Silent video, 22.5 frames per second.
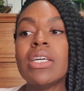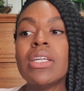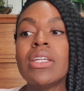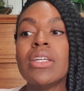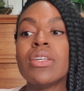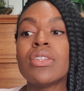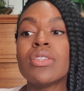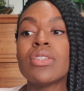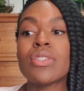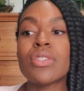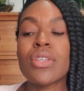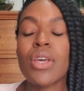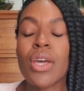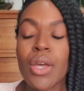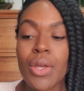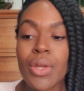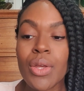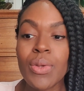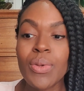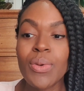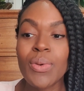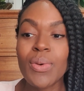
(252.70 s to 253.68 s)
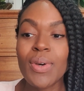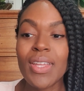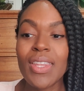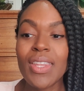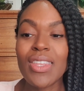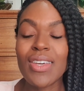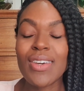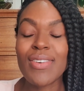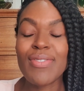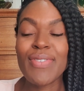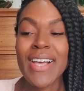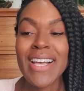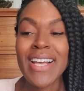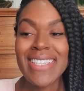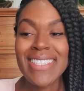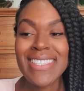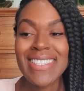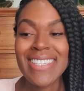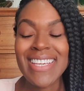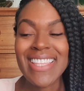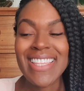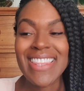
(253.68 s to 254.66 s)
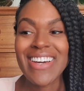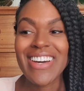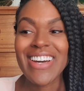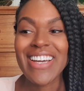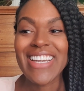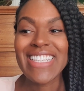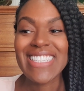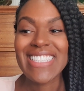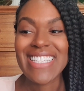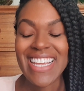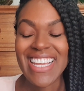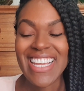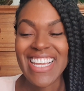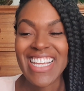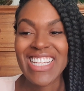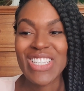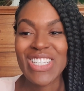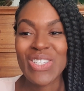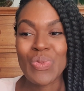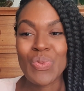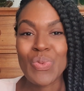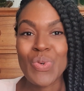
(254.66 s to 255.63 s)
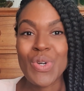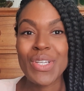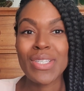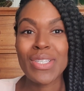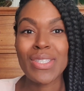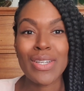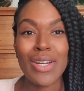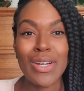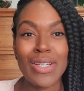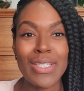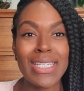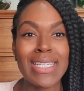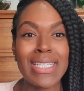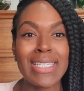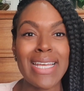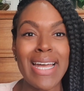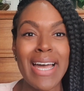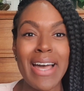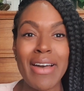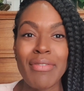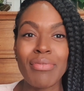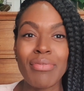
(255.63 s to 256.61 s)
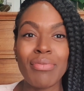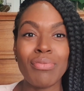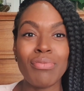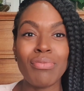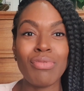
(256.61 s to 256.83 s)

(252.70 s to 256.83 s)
So the first thing that I did was starting to have